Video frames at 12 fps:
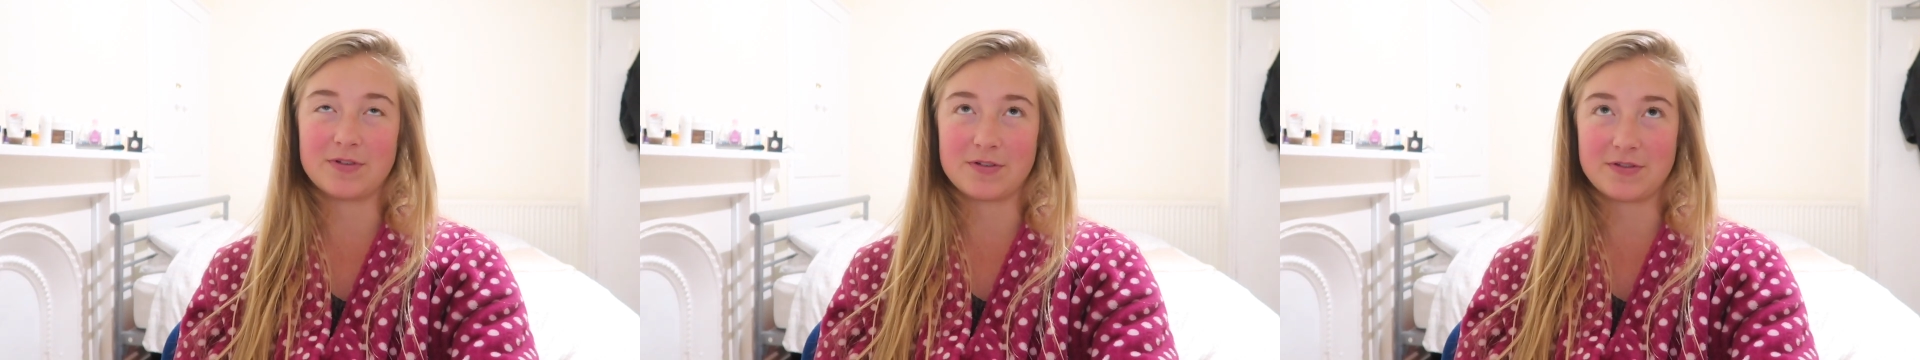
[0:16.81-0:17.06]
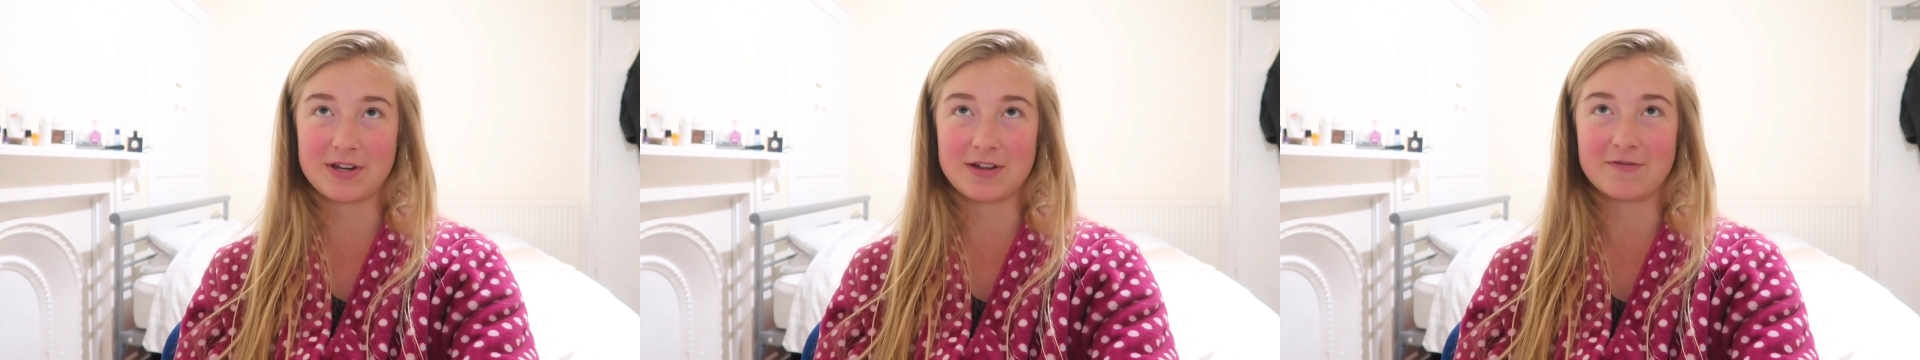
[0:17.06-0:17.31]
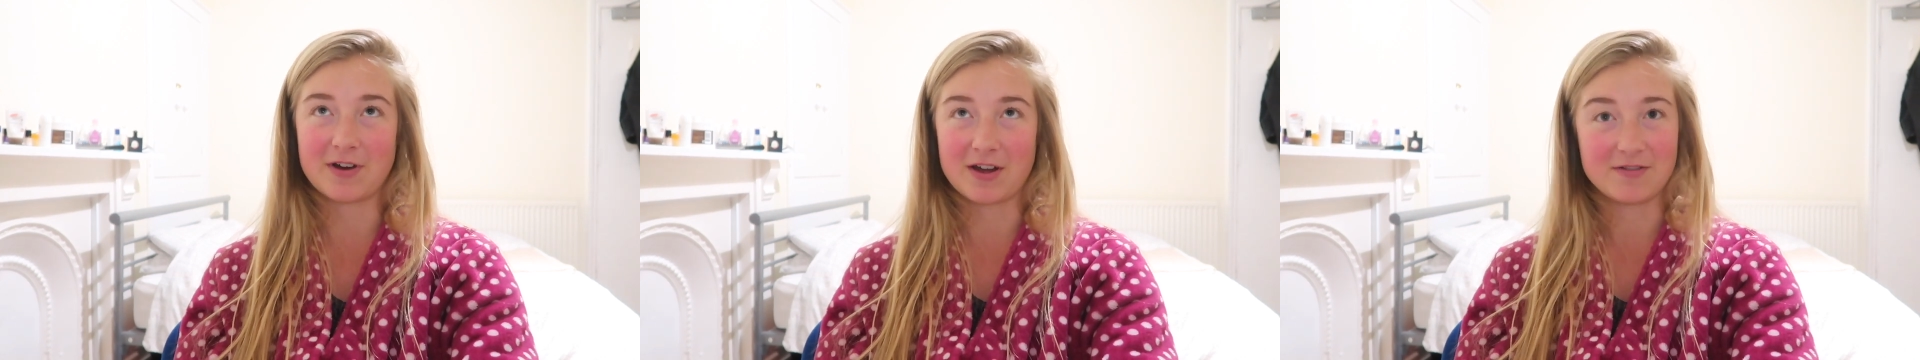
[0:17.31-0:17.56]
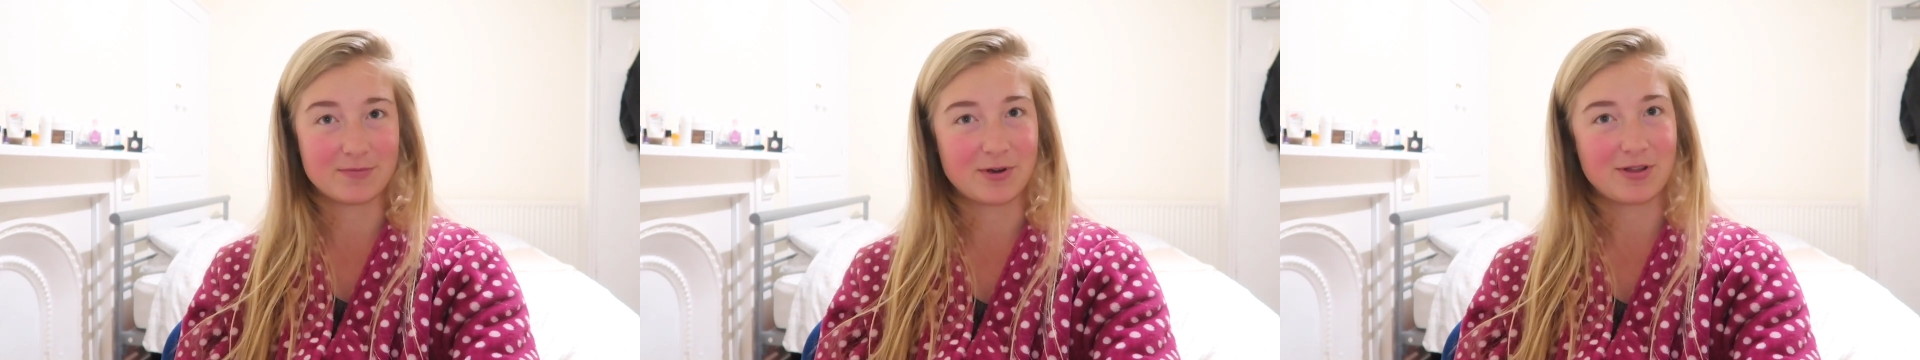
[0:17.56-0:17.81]

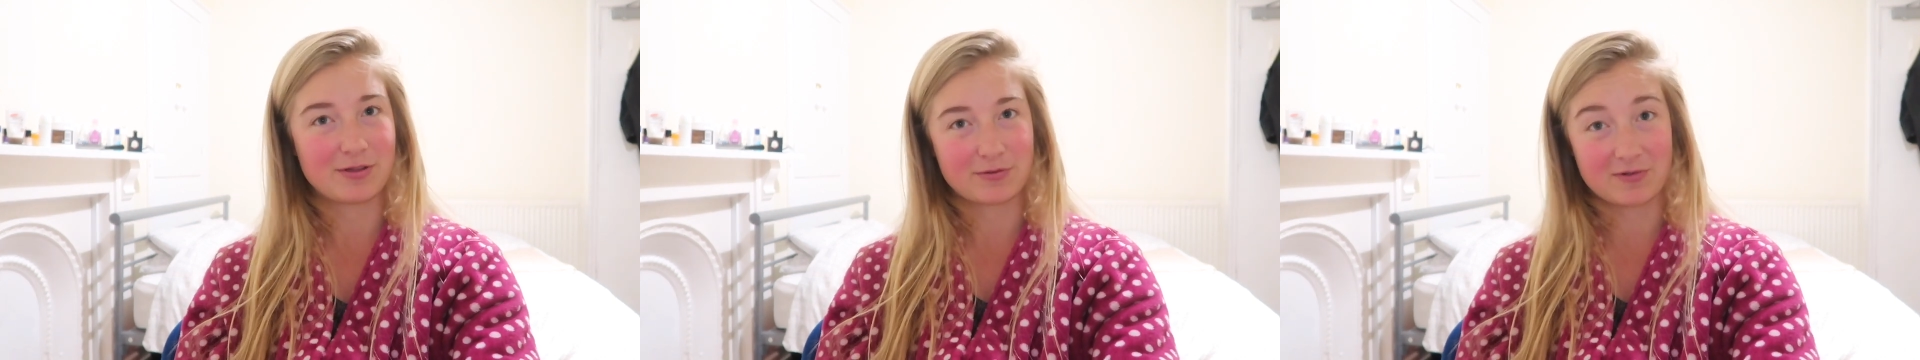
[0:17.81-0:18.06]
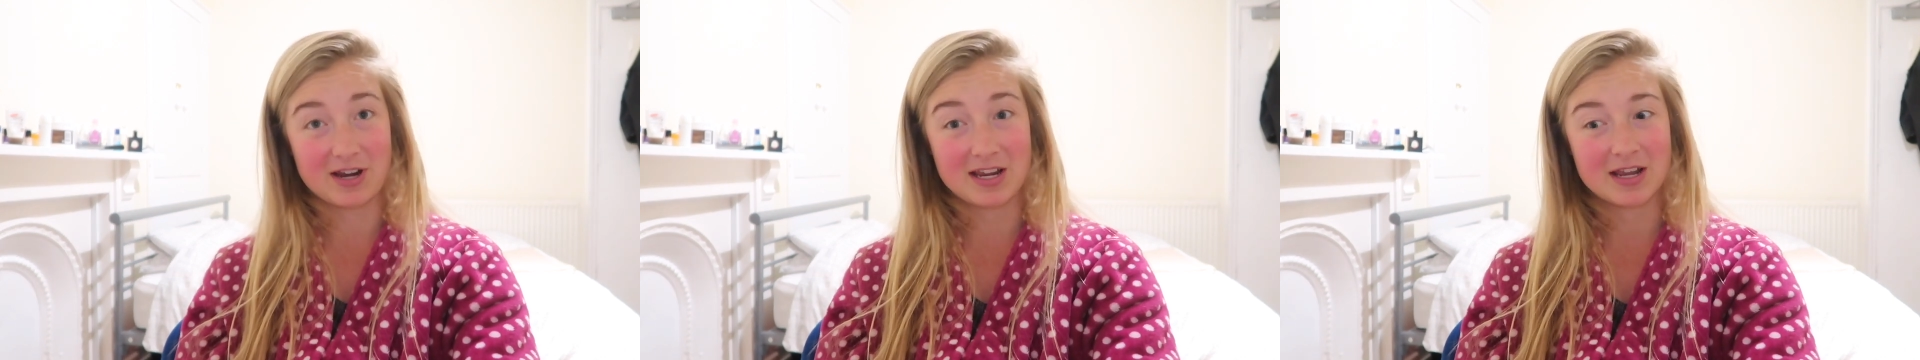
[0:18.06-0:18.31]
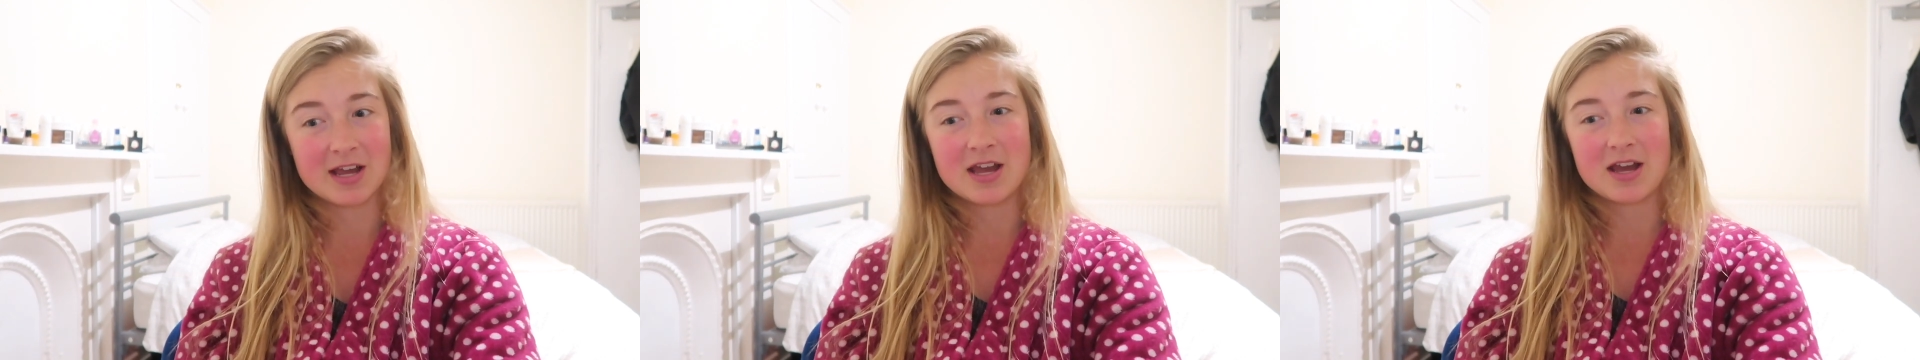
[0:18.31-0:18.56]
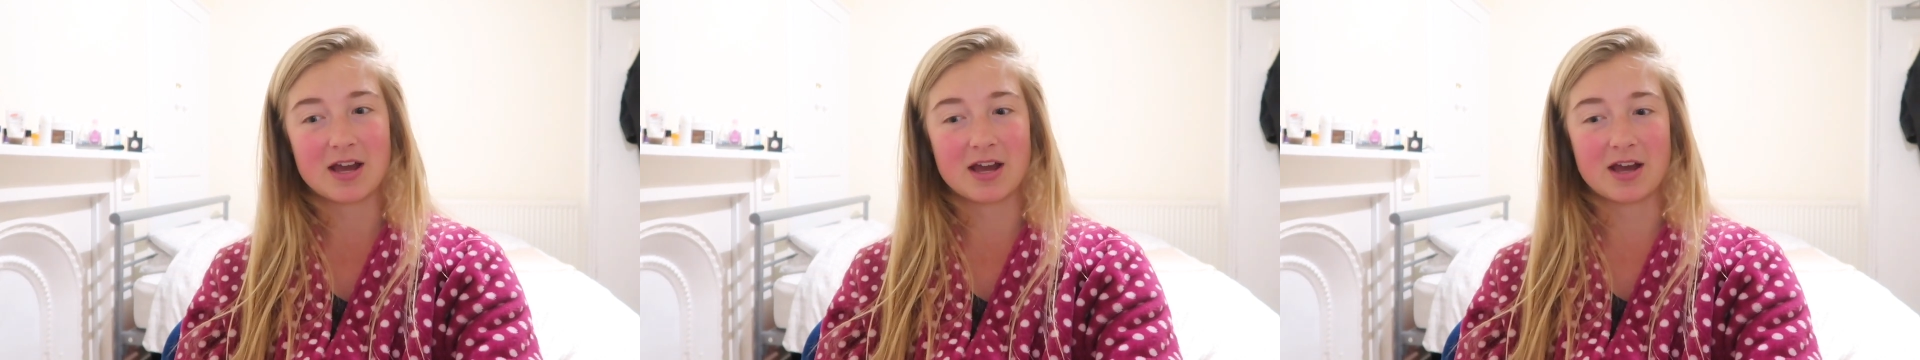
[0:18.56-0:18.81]

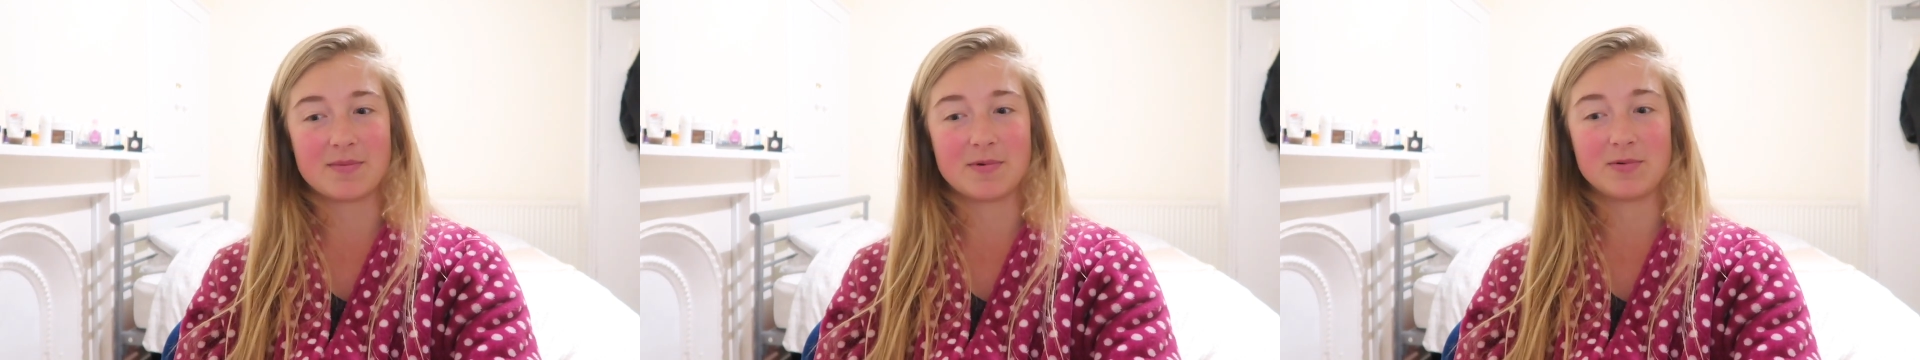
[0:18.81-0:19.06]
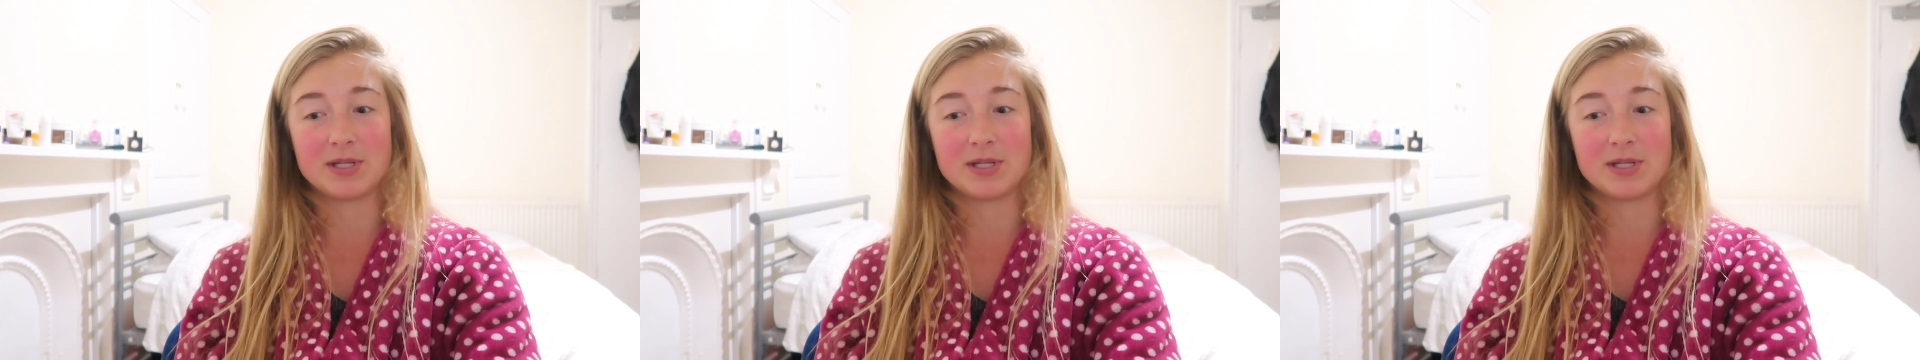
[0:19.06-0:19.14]
55.3,